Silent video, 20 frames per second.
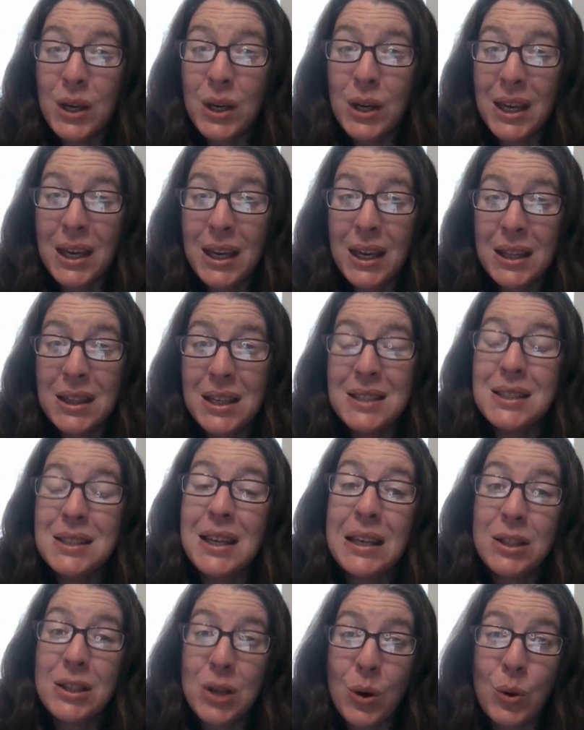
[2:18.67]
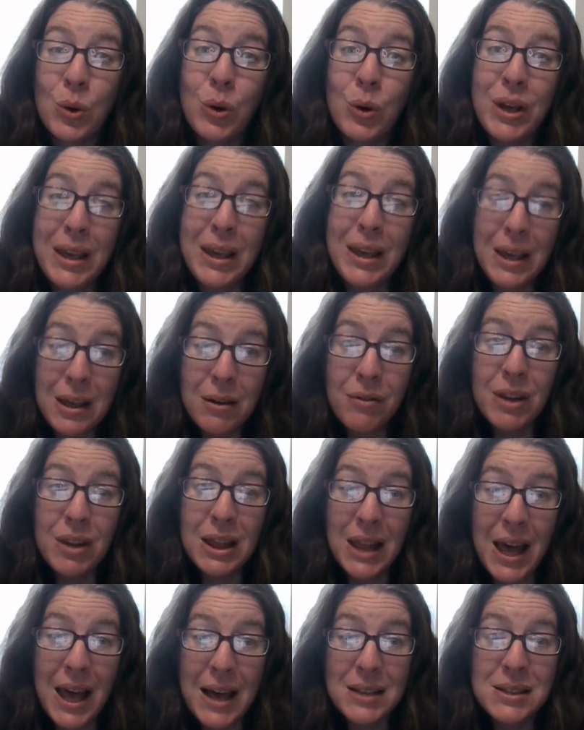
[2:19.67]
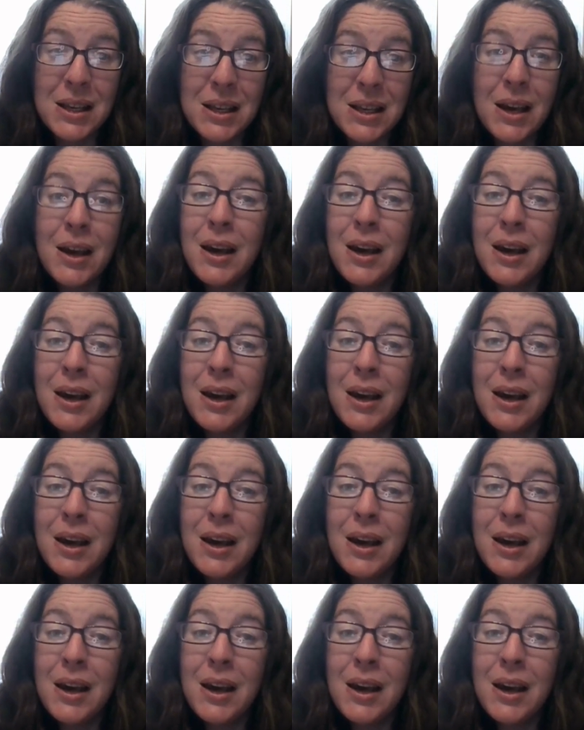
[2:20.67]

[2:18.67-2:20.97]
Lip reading: can get this total even less